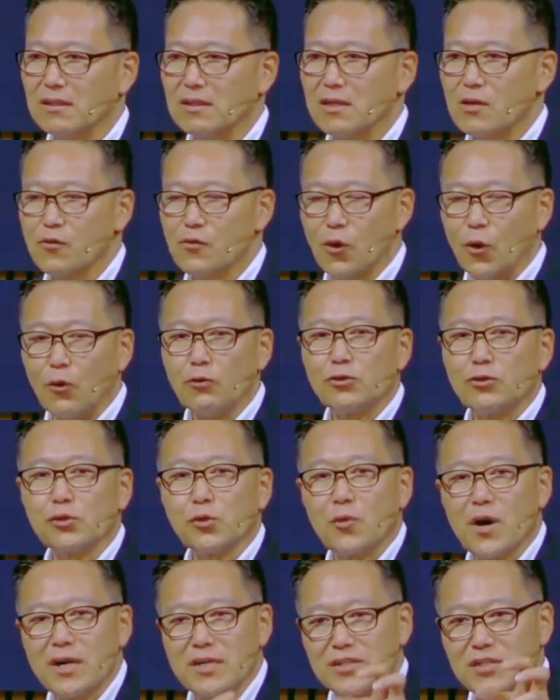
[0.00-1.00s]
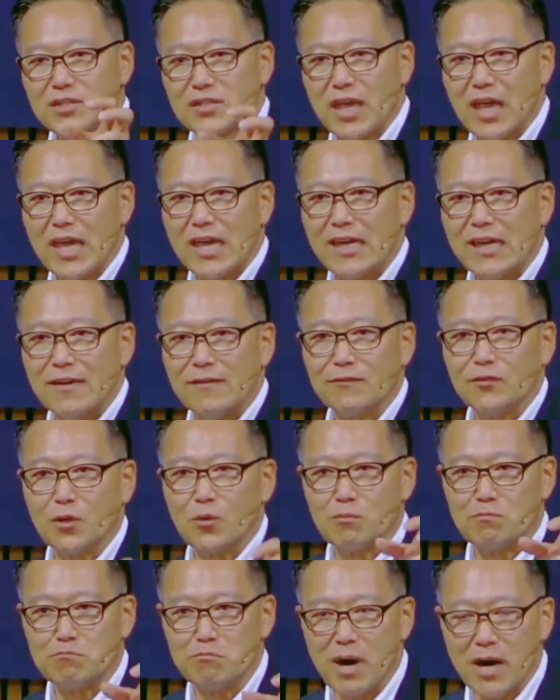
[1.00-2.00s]
Those who are saved
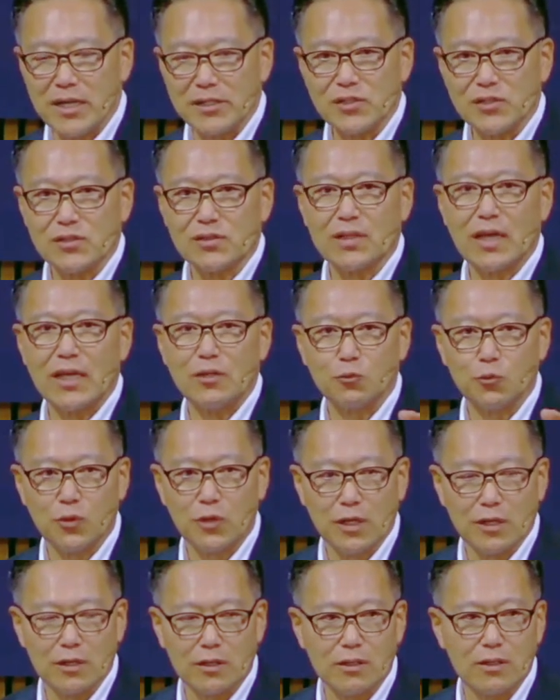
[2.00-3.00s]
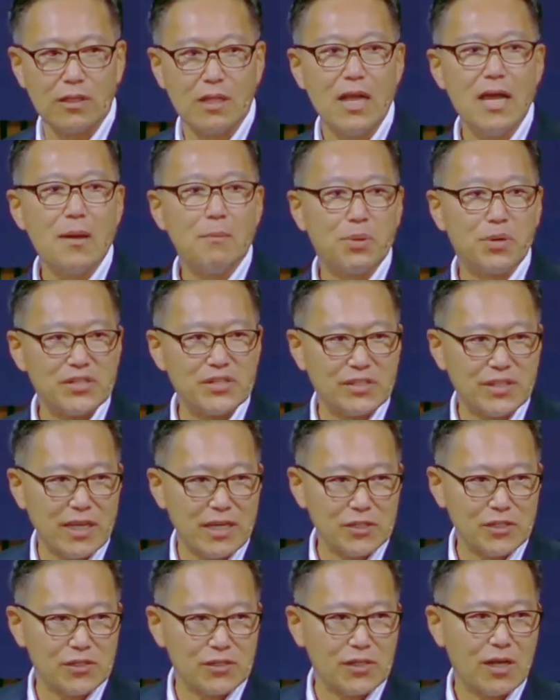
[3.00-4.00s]
must and will
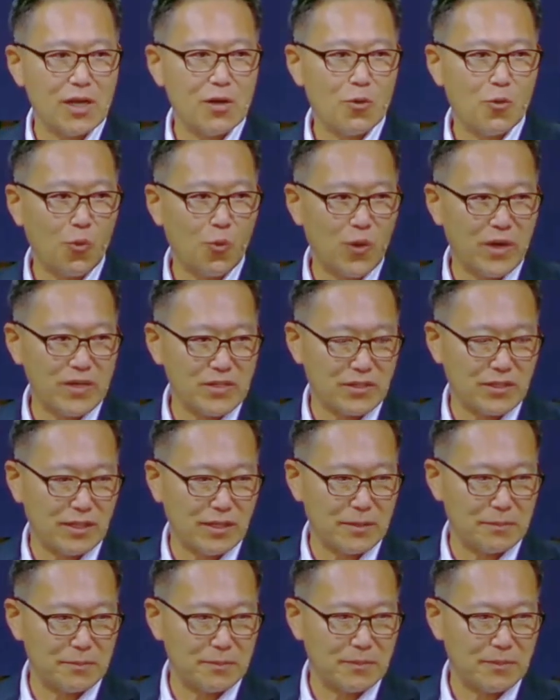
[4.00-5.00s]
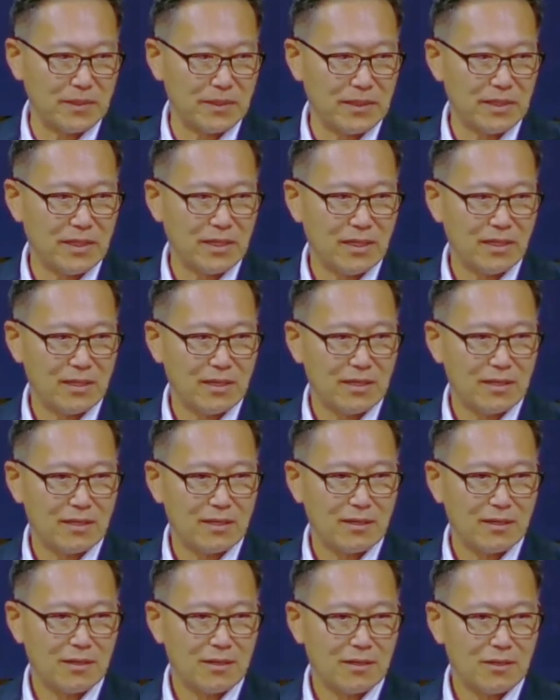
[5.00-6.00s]
possess wisdom.
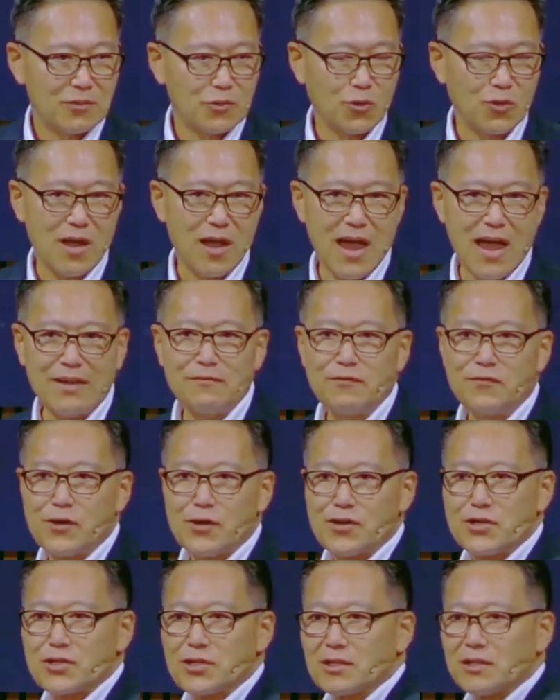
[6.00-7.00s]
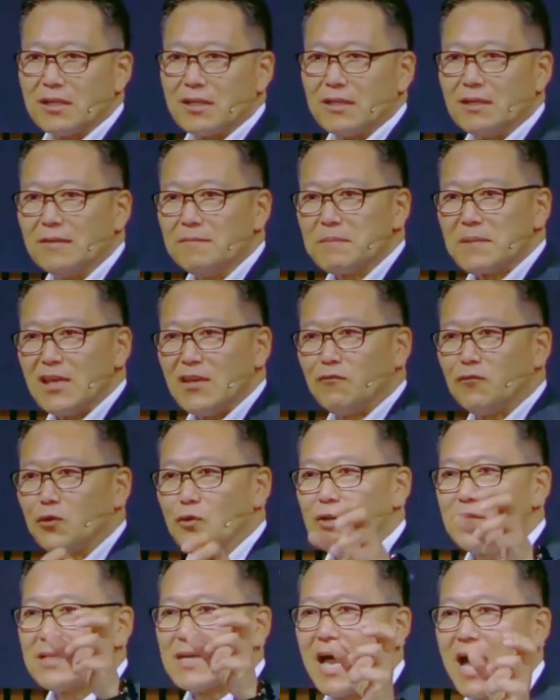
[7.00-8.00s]
So, conversely, if
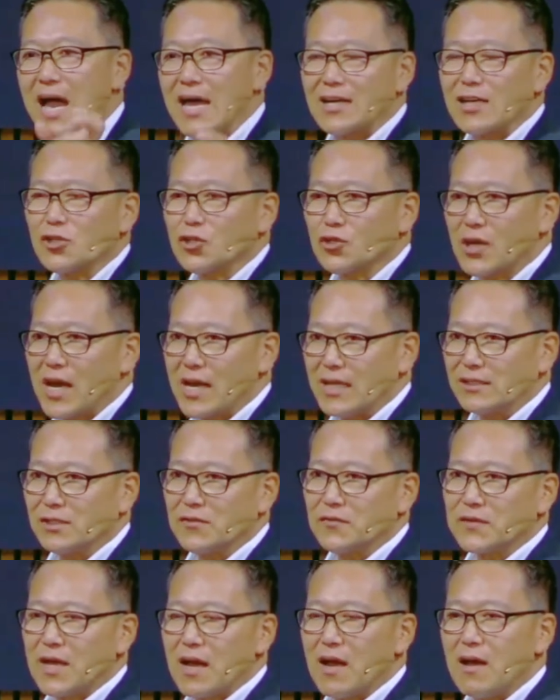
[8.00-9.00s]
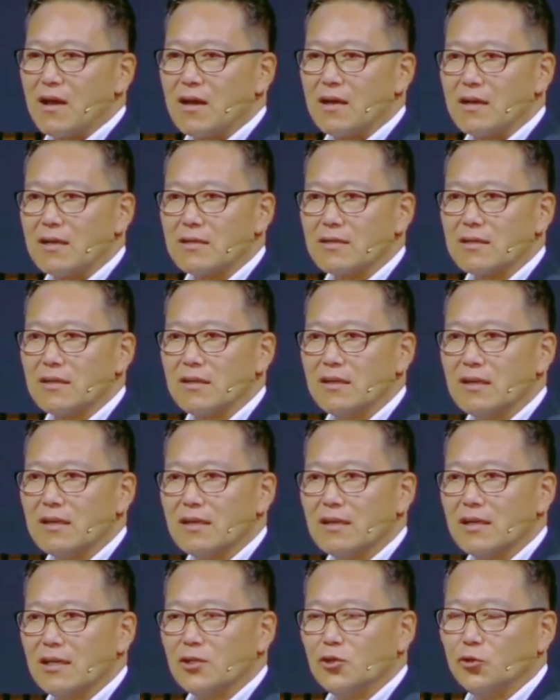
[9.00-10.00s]
you are not a child of God,
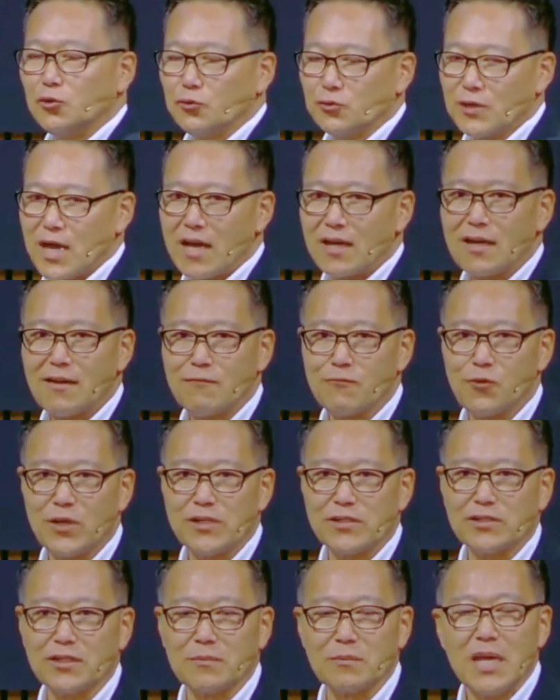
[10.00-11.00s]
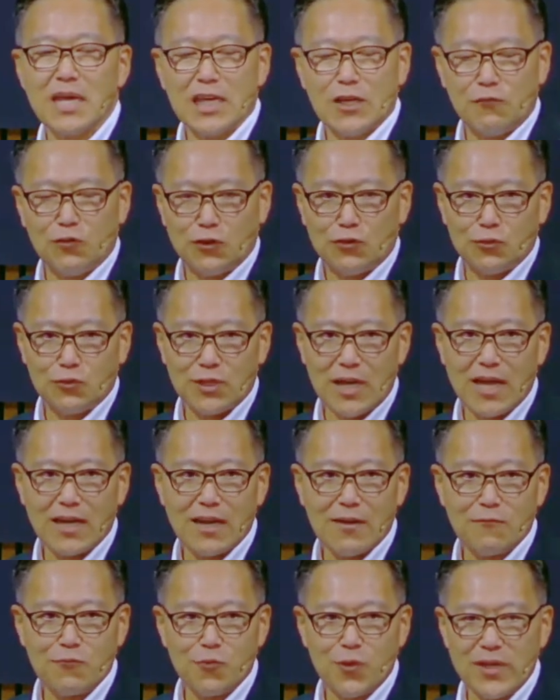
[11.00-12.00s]
you do not have wisdom. If you do not
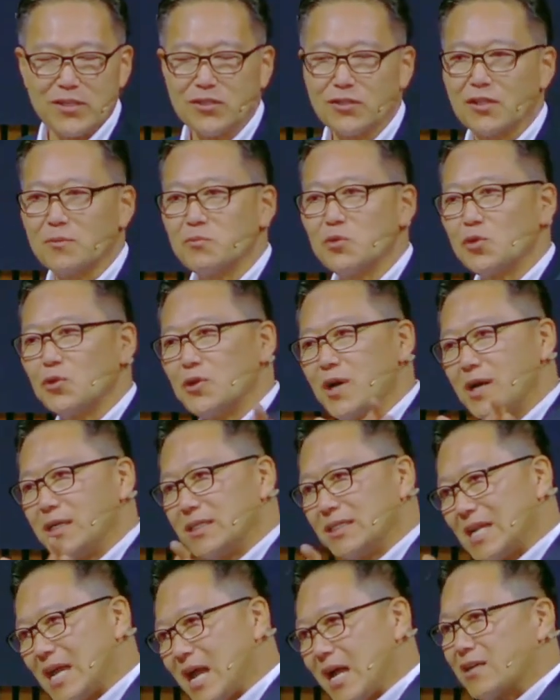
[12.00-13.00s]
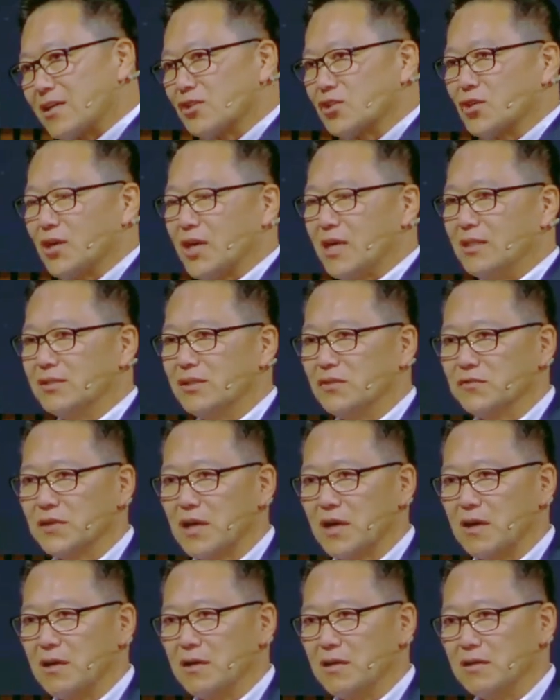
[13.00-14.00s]
have wisdom, you are not a child of
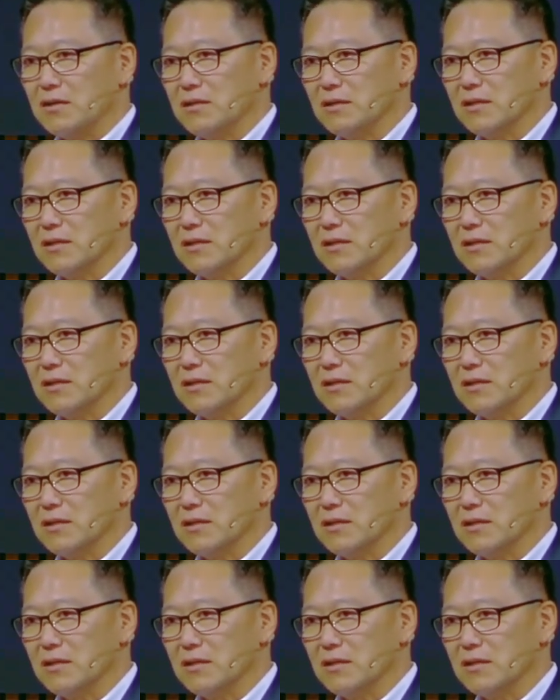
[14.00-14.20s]
God.